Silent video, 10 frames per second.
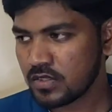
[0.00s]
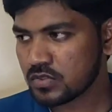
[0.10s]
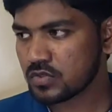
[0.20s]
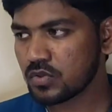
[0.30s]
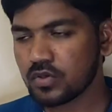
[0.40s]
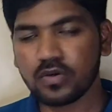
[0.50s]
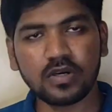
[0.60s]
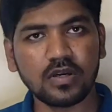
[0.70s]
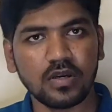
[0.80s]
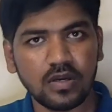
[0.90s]

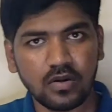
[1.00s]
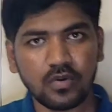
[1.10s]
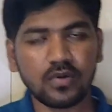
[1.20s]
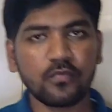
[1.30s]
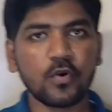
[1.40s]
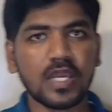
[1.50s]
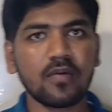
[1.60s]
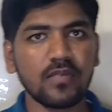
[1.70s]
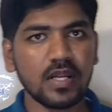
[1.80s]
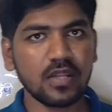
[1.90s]
So
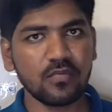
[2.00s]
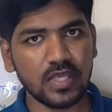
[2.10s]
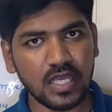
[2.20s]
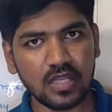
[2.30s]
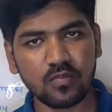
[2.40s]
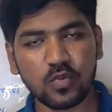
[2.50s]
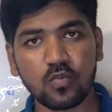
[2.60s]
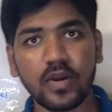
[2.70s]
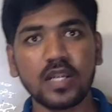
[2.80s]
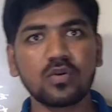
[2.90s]
vocabulary we can
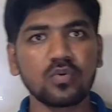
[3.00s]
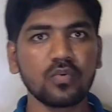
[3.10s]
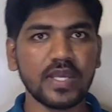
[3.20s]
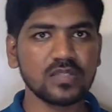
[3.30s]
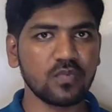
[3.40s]
improve by two ways.